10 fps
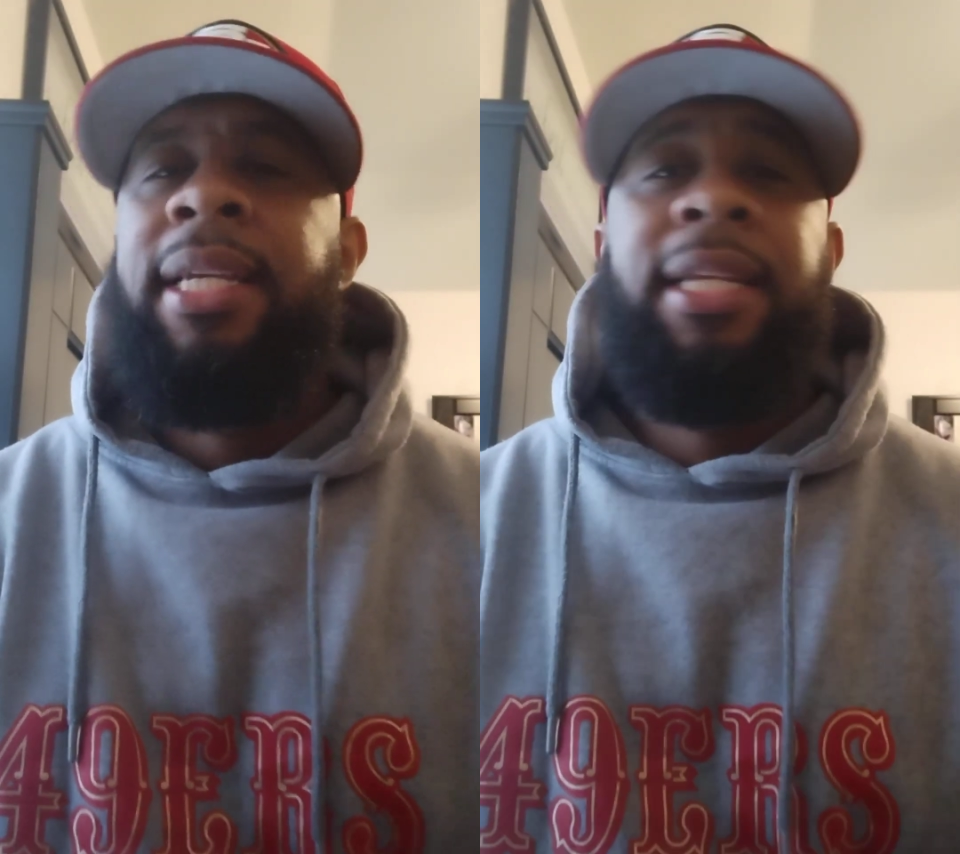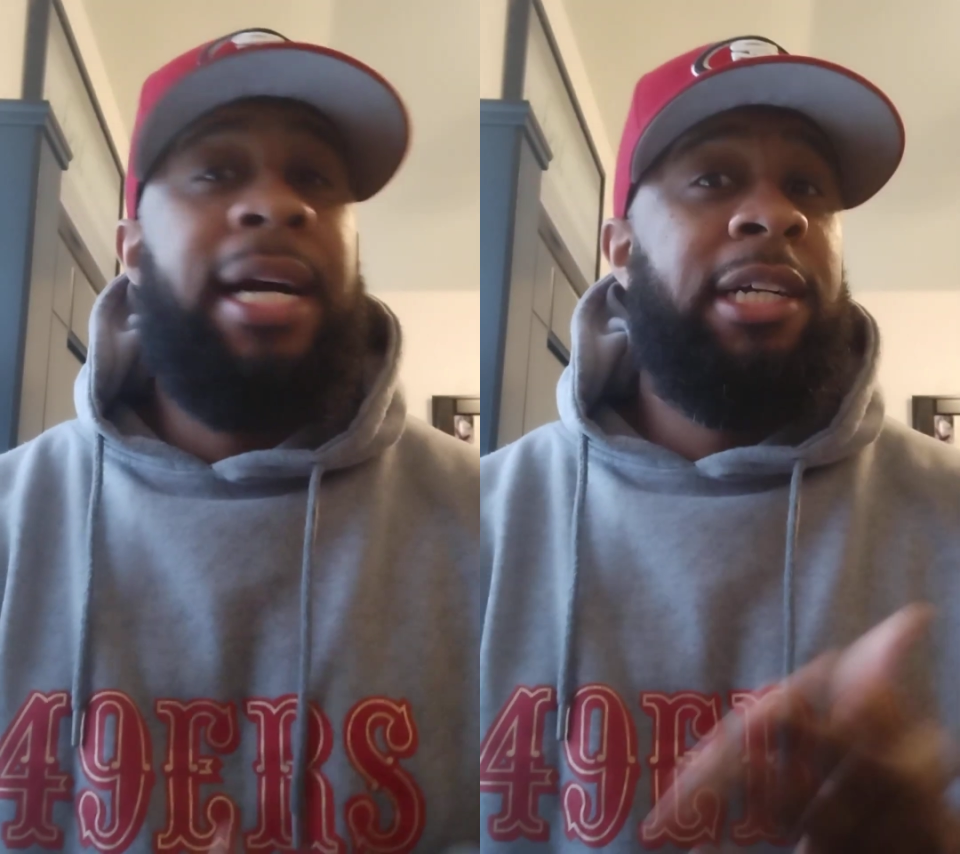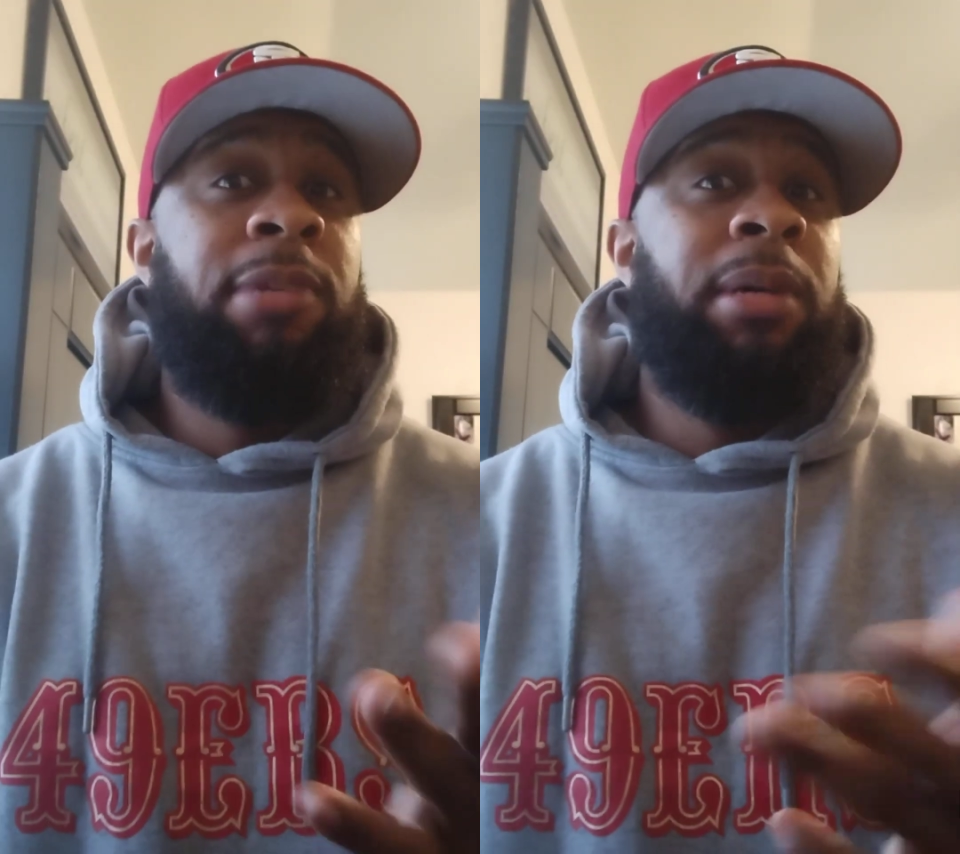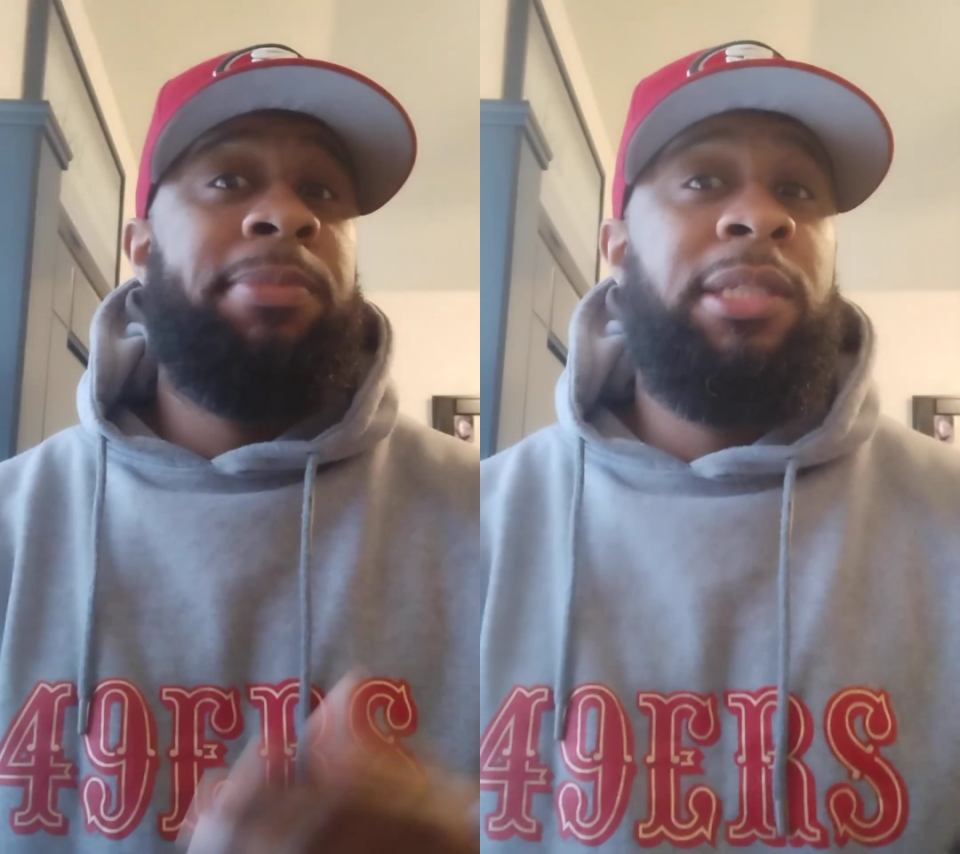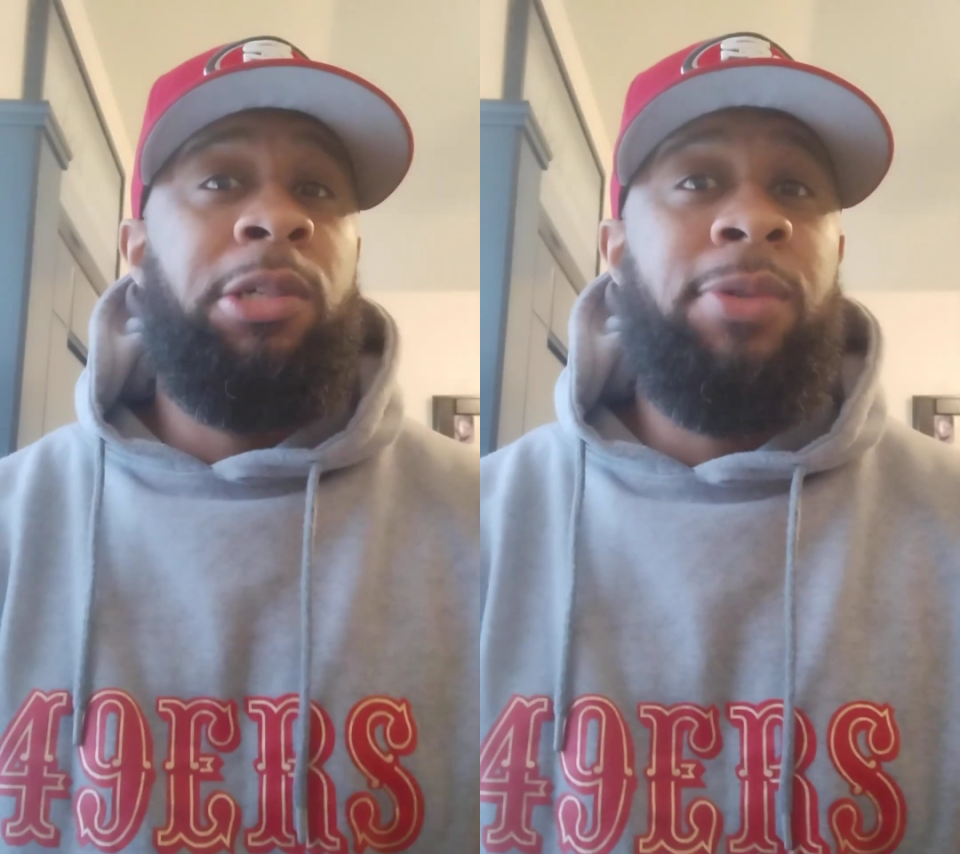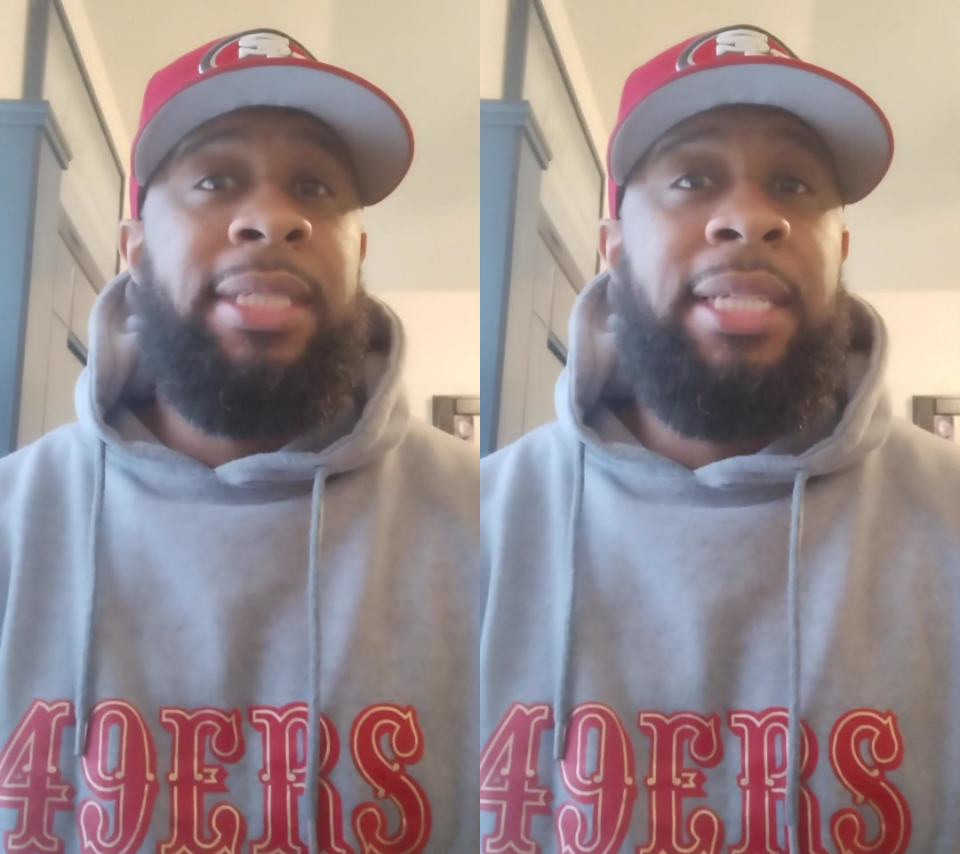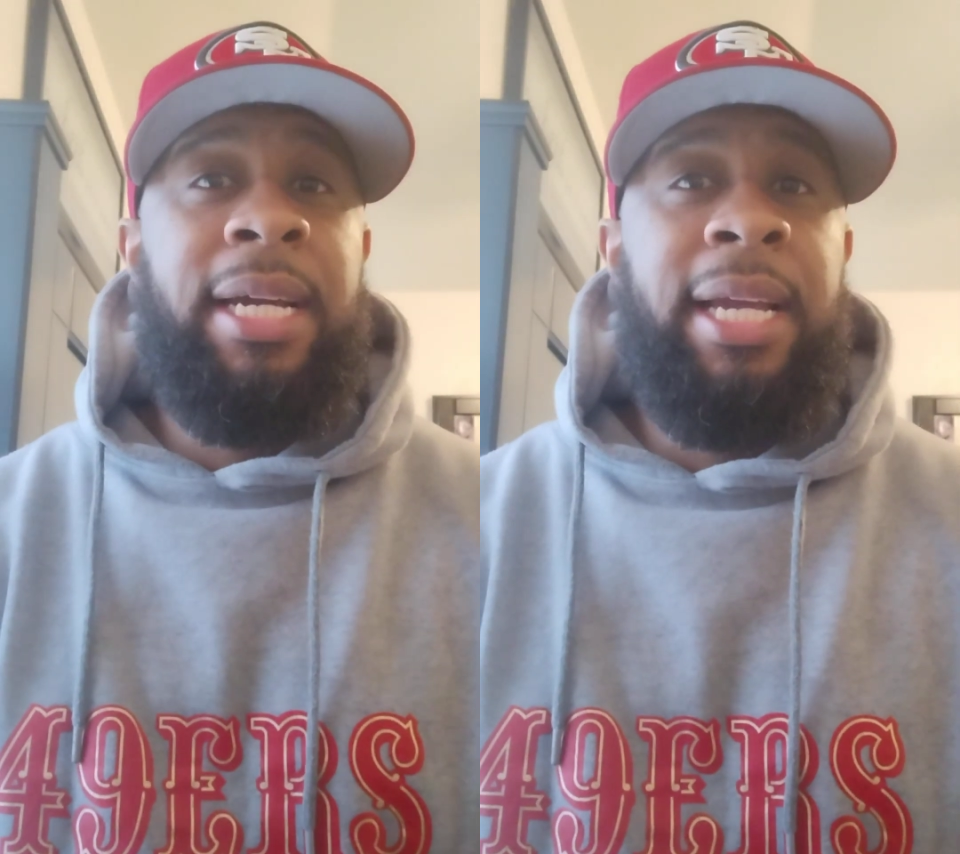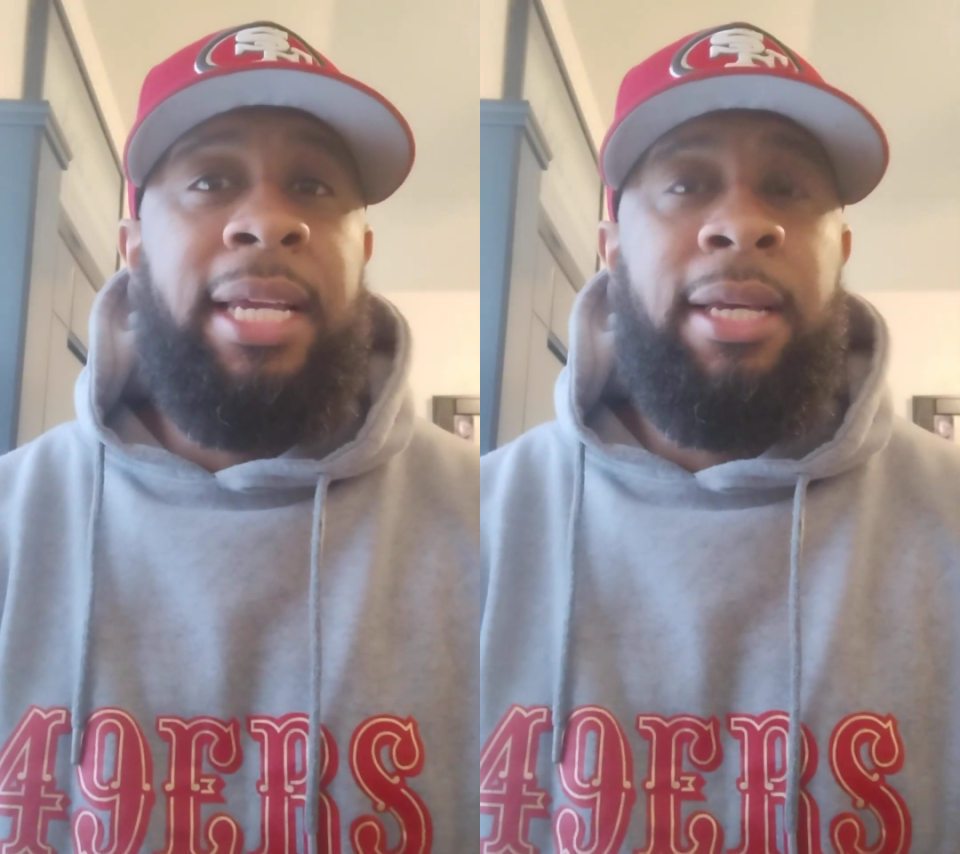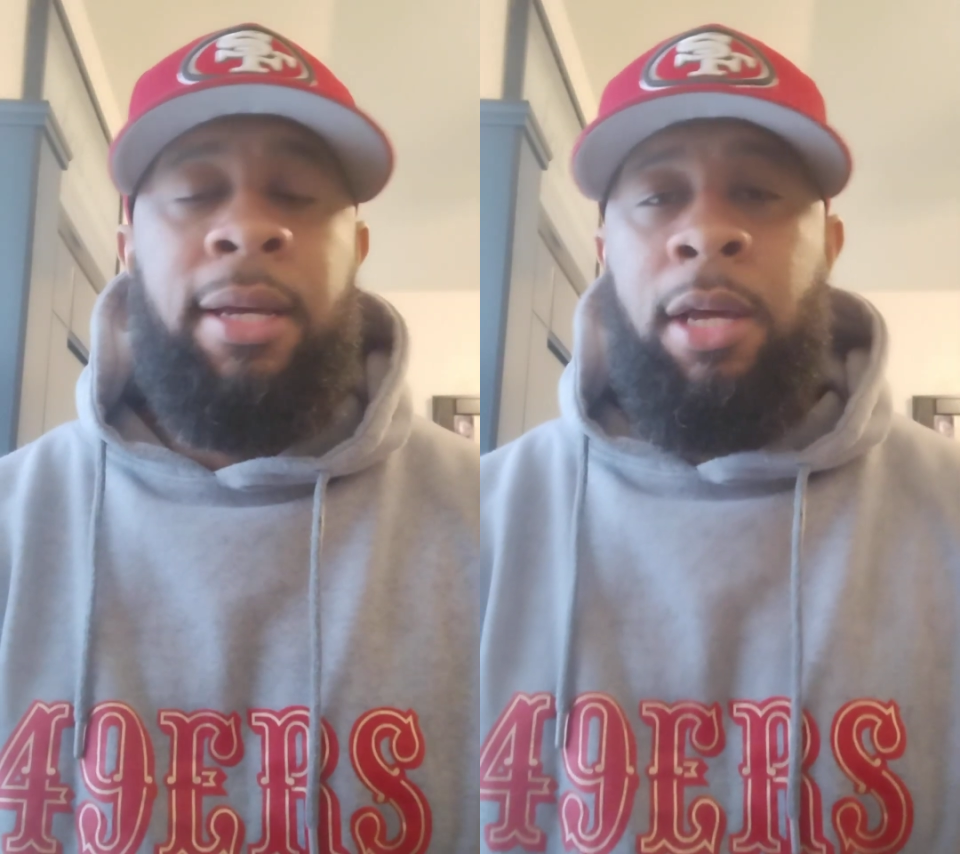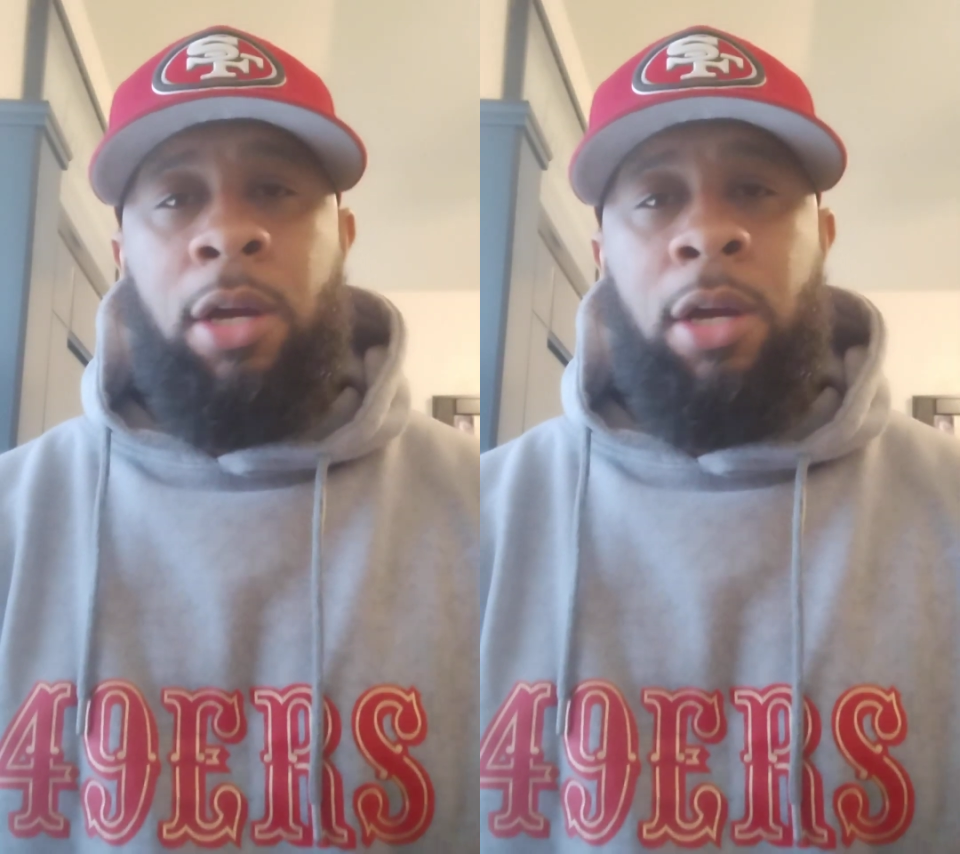Can I come up to you and say,